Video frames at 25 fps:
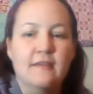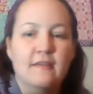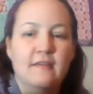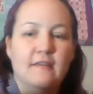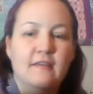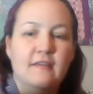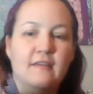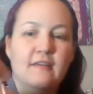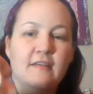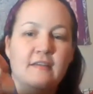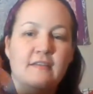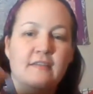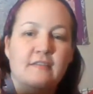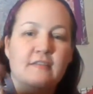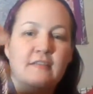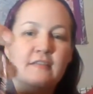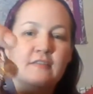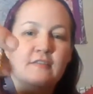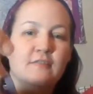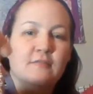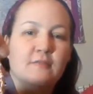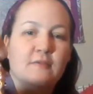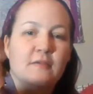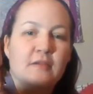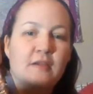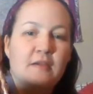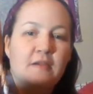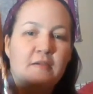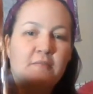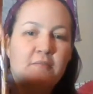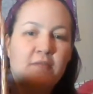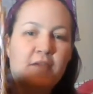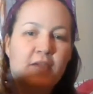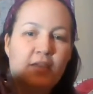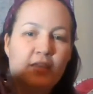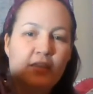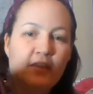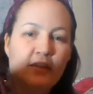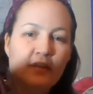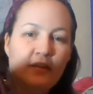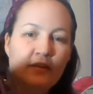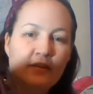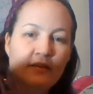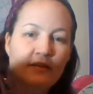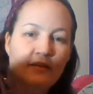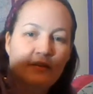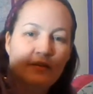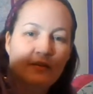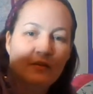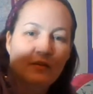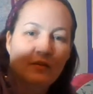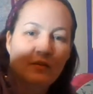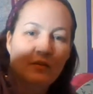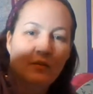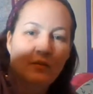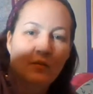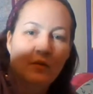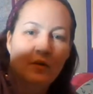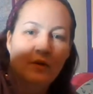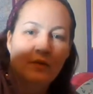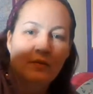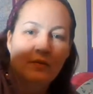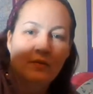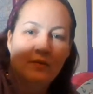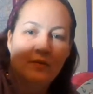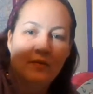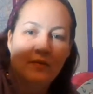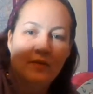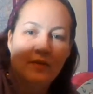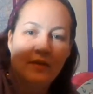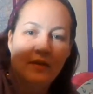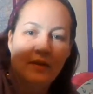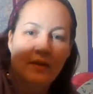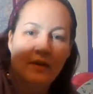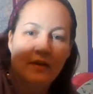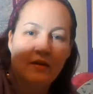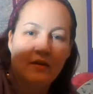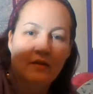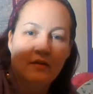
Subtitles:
and this one I made while we were there.